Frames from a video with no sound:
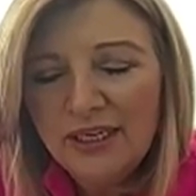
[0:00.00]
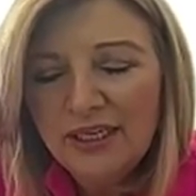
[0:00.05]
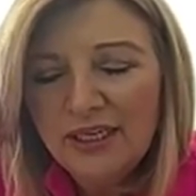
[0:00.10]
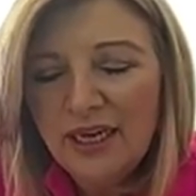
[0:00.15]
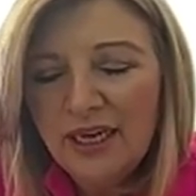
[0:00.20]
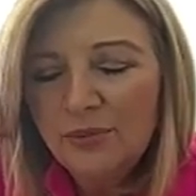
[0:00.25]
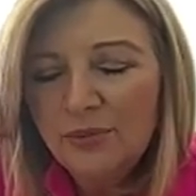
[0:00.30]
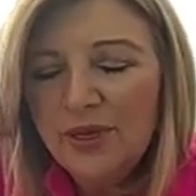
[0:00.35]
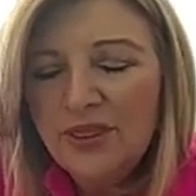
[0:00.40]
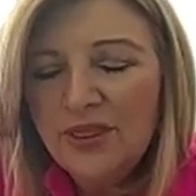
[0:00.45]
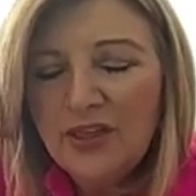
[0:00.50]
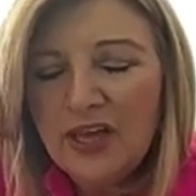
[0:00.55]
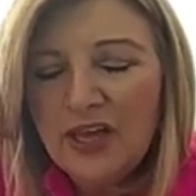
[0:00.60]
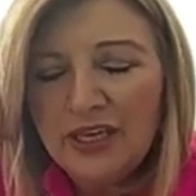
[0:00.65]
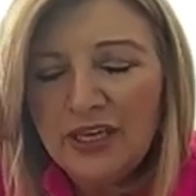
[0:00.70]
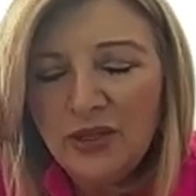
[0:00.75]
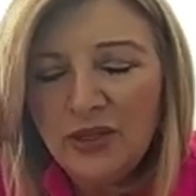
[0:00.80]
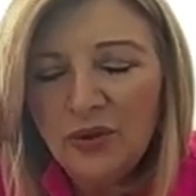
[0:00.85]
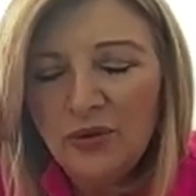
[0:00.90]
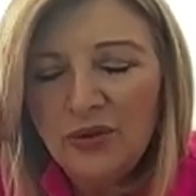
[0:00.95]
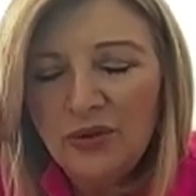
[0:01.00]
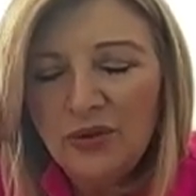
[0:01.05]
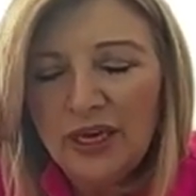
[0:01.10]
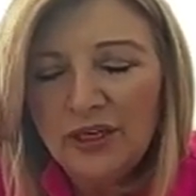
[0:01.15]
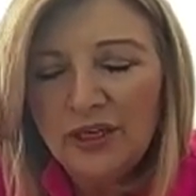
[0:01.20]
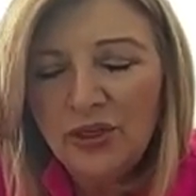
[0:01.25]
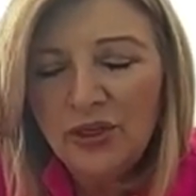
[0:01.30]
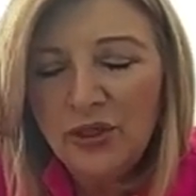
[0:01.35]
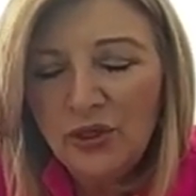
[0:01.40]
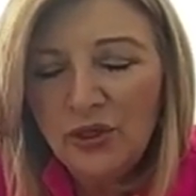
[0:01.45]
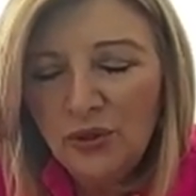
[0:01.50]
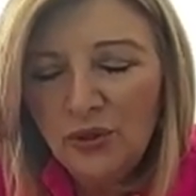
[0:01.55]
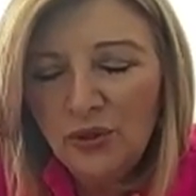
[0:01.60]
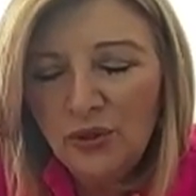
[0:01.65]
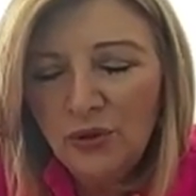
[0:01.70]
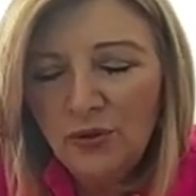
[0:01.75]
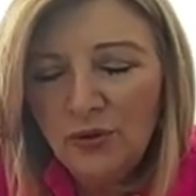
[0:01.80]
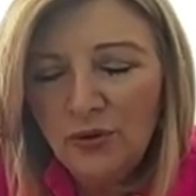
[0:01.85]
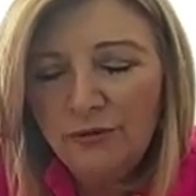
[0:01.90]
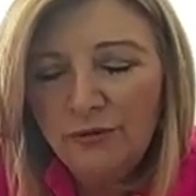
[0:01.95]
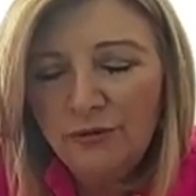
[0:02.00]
That we thank you that you,